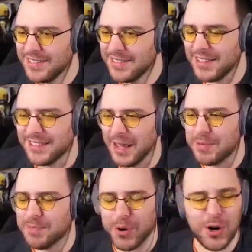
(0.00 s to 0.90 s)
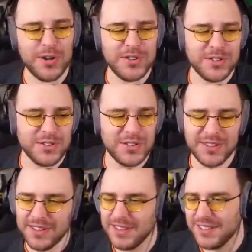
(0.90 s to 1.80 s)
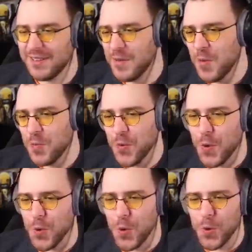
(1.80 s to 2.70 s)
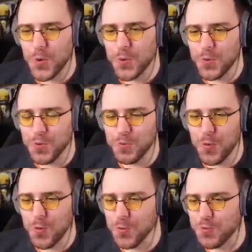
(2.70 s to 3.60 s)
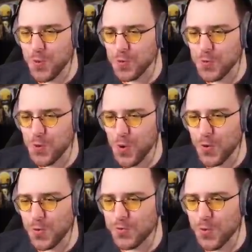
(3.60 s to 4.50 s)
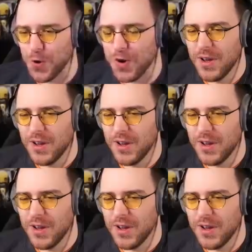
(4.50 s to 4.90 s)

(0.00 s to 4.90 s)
His lips pursed. I gotta get some, what the fuck,